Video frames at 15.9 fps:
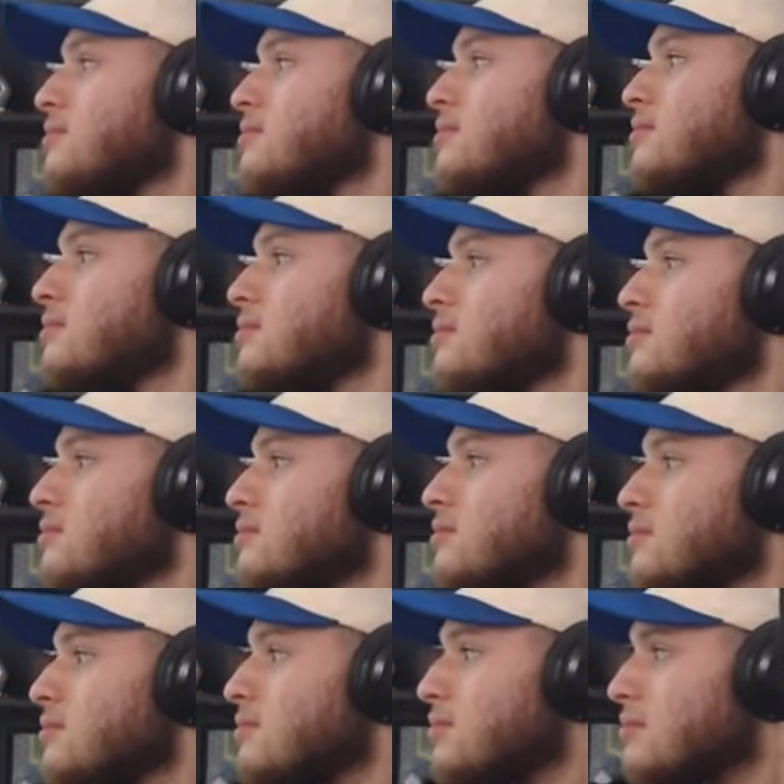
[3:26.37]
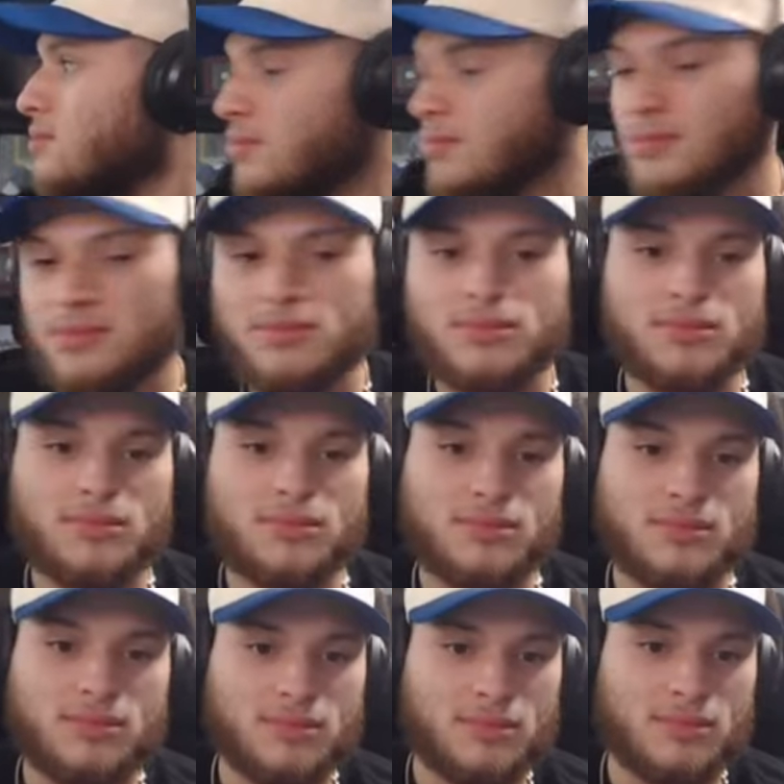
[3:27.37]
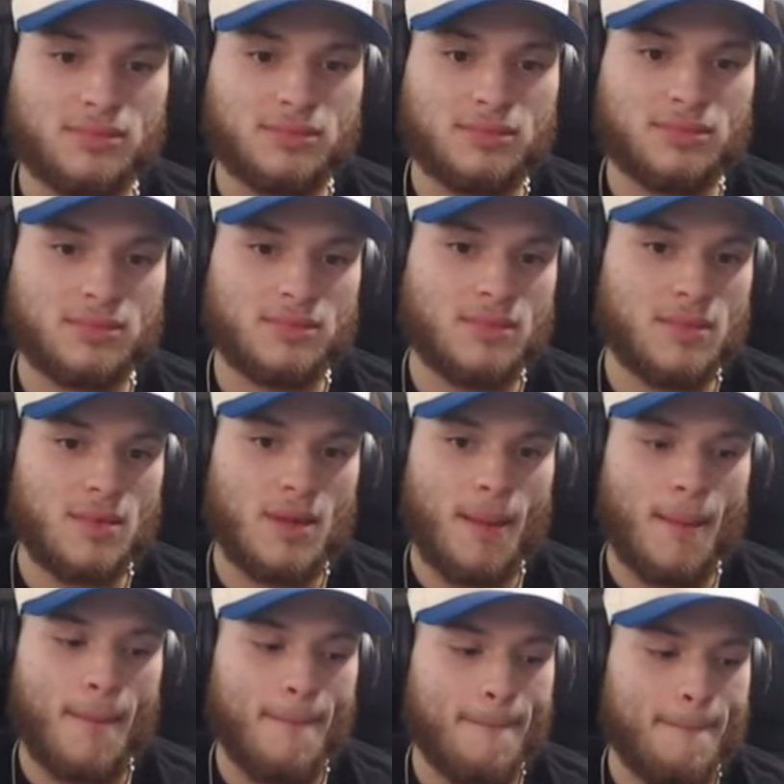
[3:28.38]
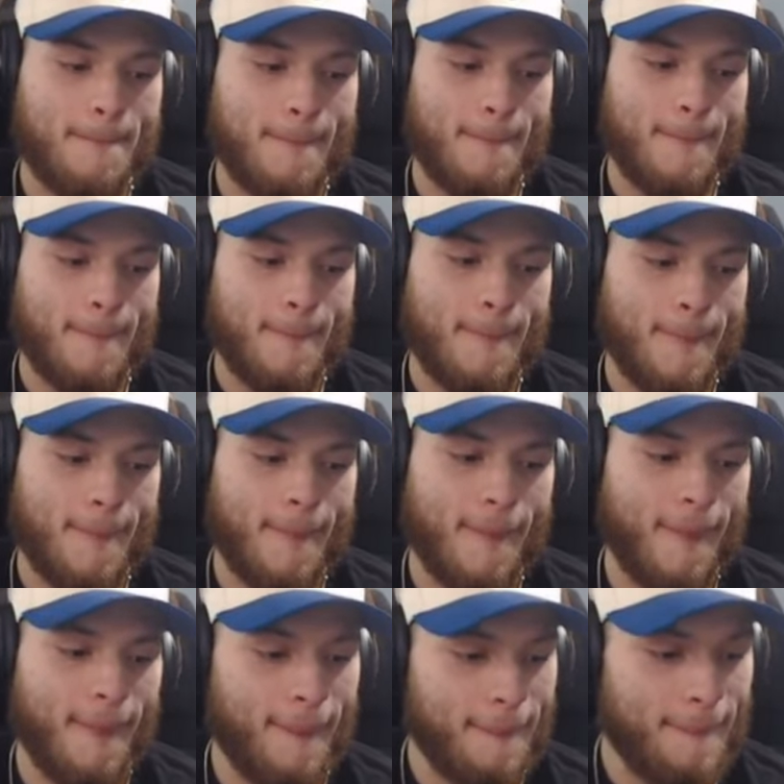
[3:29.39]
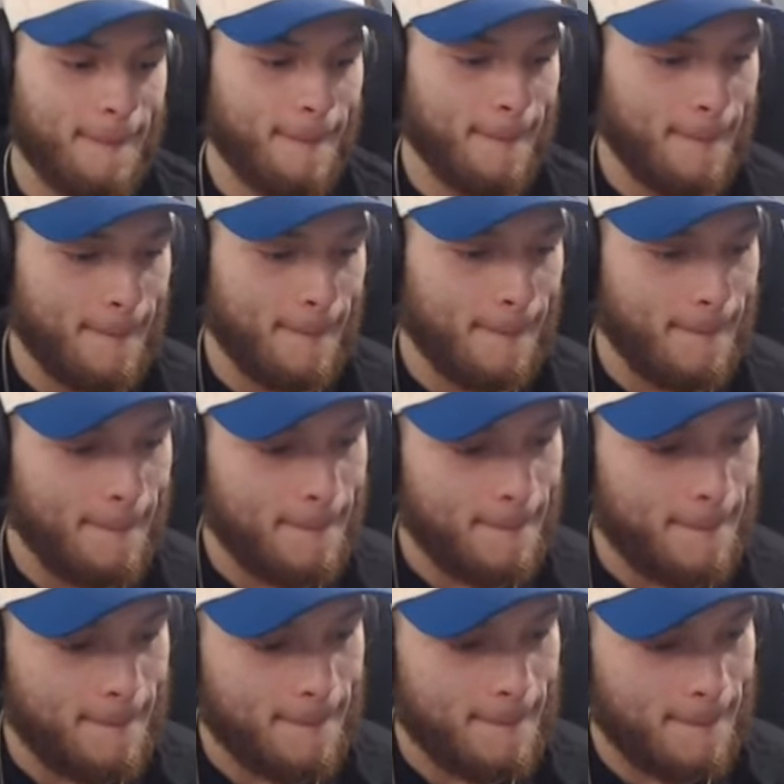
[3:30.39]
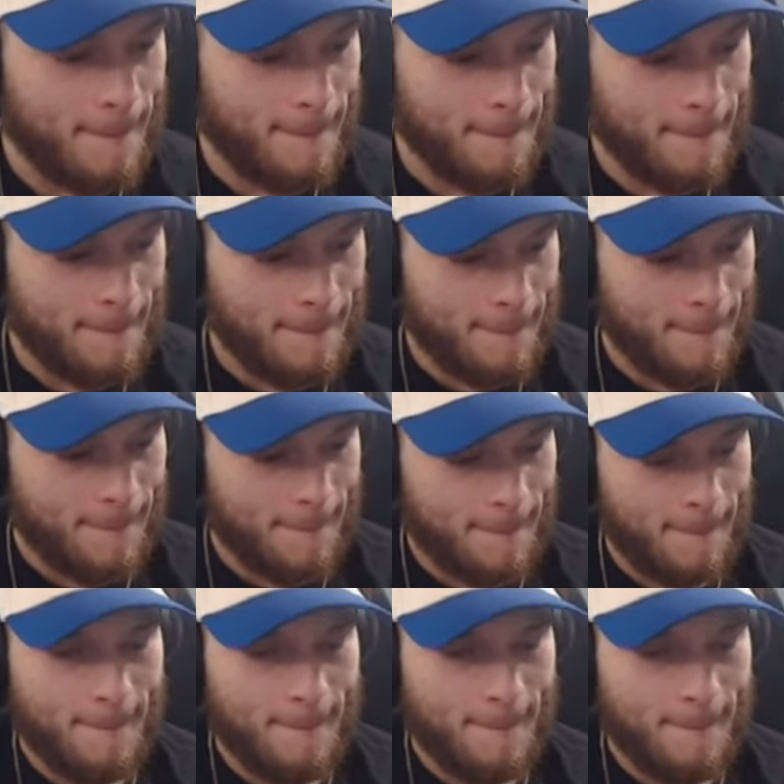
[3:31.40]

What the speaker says: (not speaking)